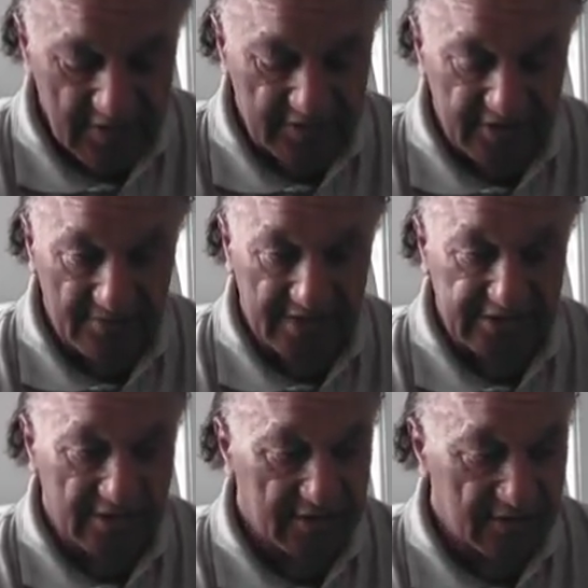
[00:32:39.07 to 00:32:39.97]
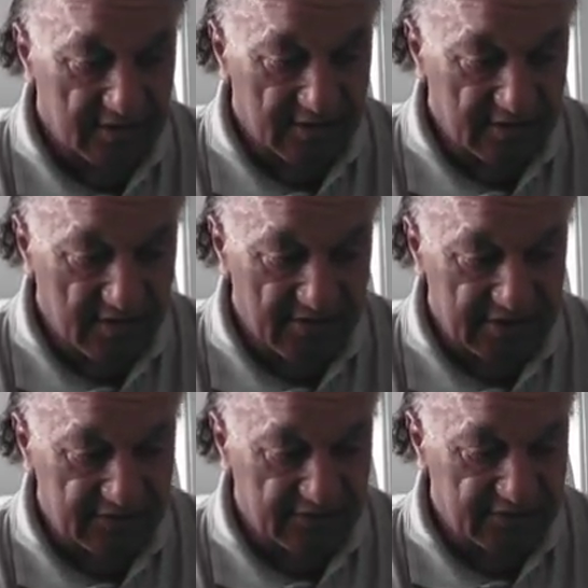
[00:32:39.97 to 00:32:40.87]
taumata,
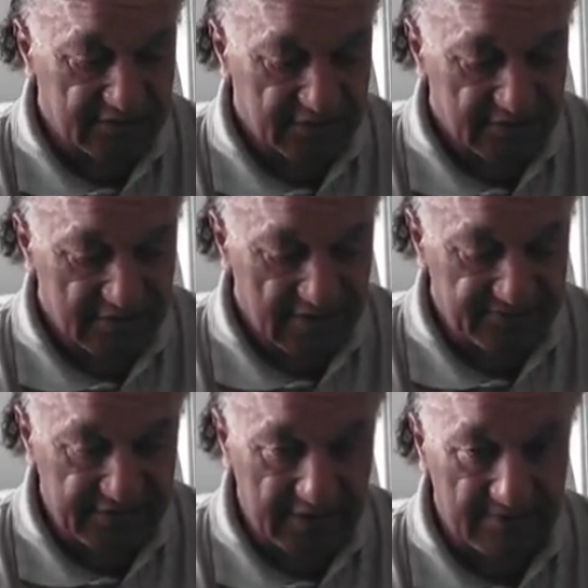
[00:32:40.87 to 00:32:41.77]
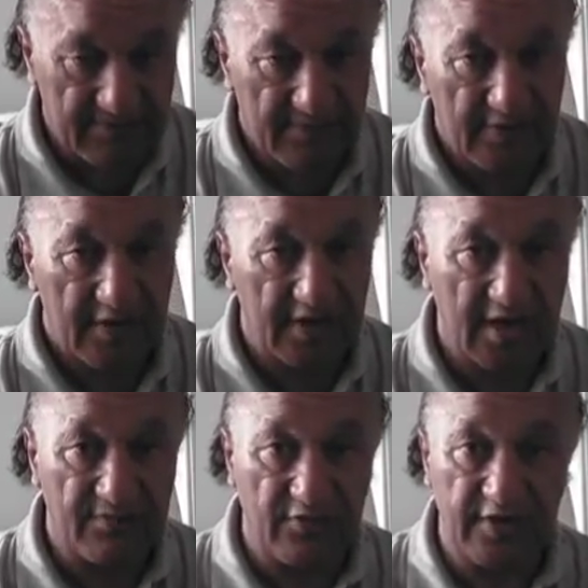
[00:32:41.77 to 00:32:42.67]
kaumatuas up there.
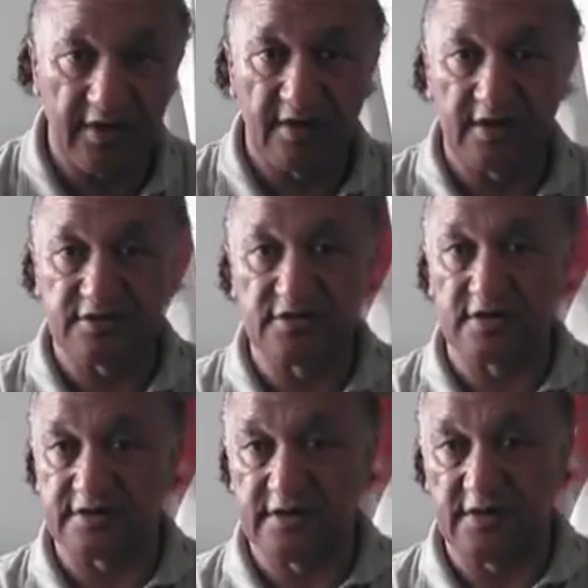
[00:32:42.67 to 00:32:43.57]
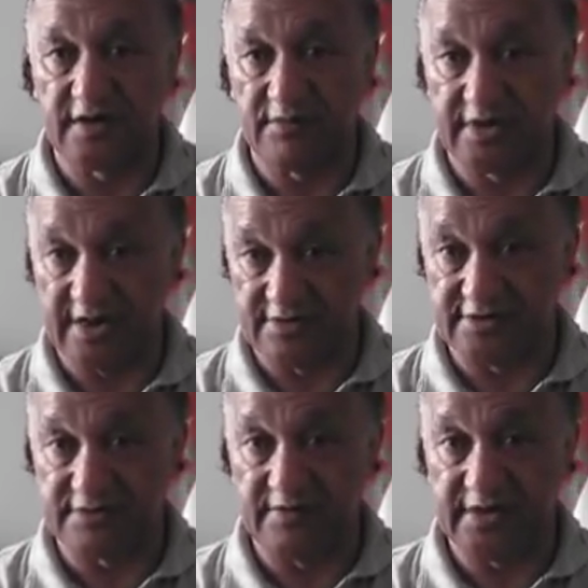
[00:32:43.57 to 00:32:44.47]
Ngāpuhi, it's not anybody
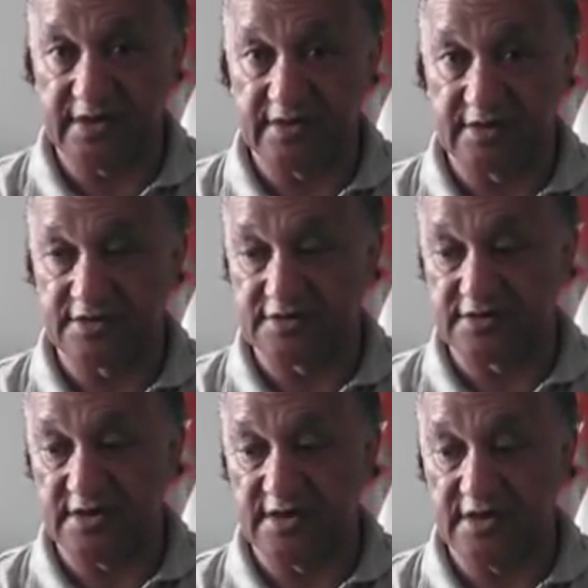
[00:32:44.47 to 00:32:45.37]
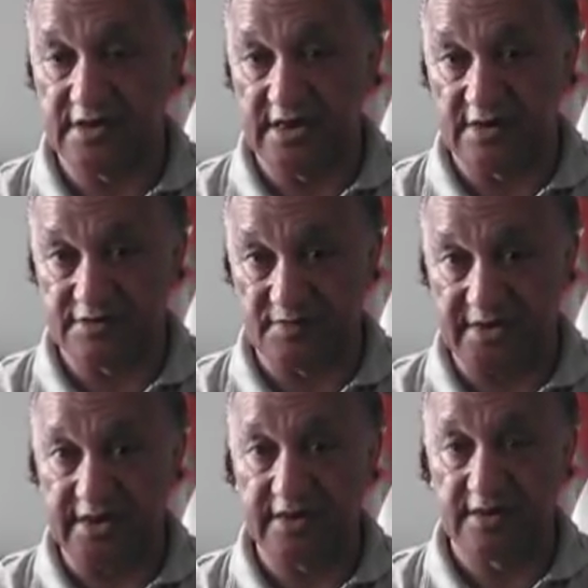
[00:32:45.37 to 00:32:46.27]
else's meeting. This is a in-house
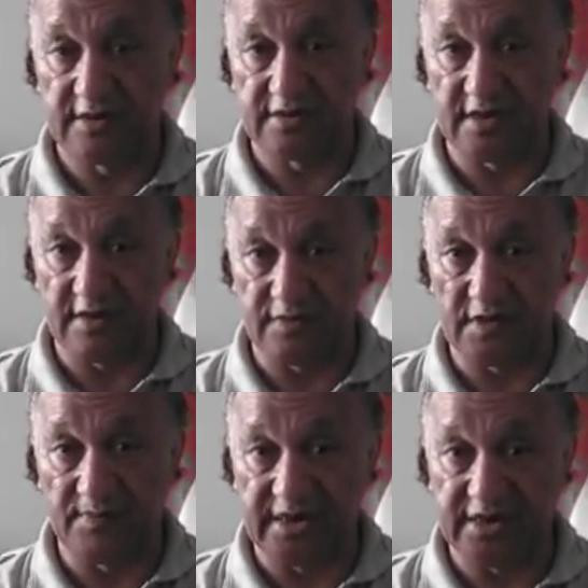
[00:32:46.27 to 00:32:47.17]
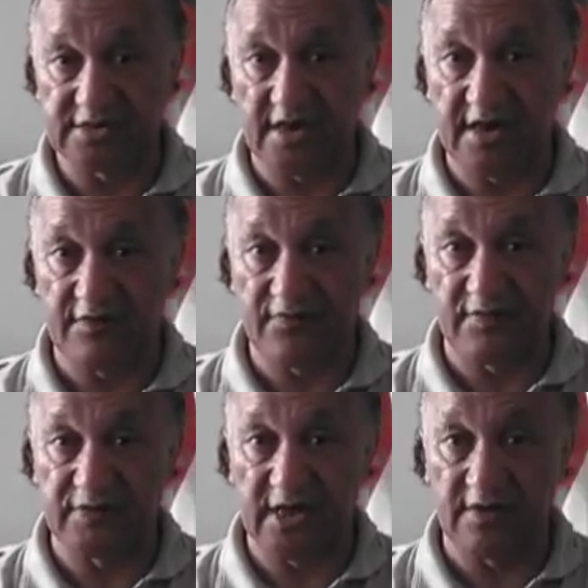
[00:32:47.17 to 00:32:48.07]
meeting. The meetings I have
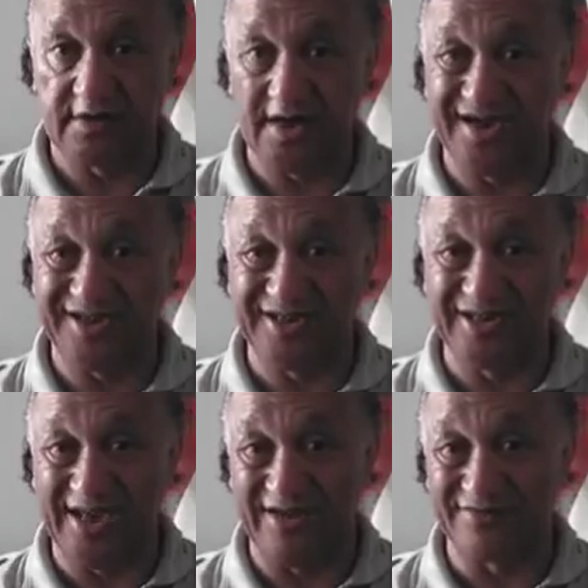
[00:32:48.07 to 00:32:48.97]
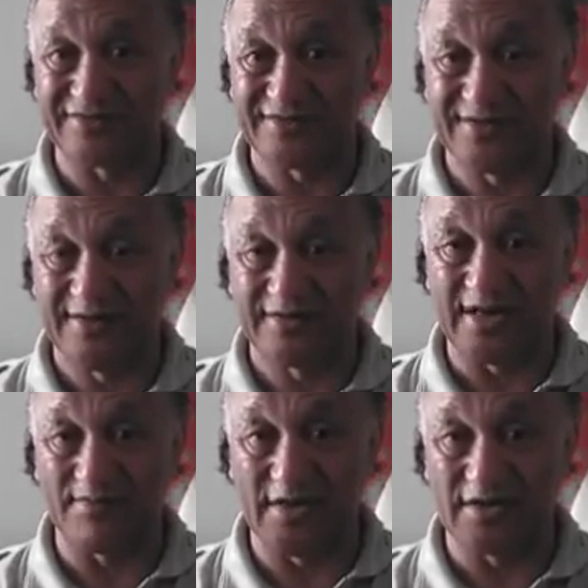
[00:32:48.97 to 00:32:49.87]
from now on are in-house. That
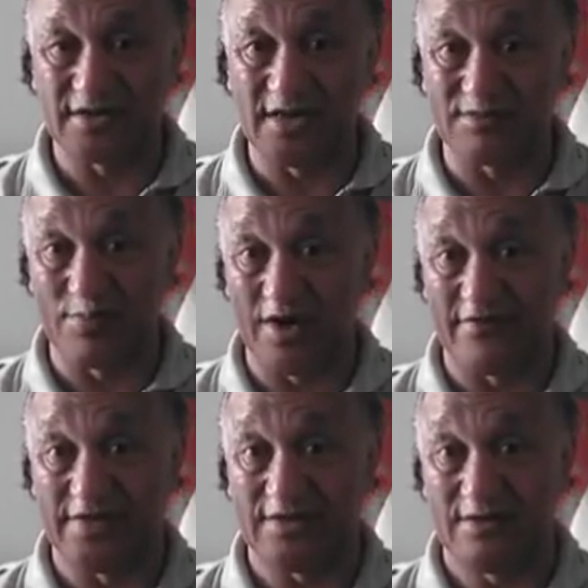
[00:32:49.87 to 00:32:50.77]
means it's private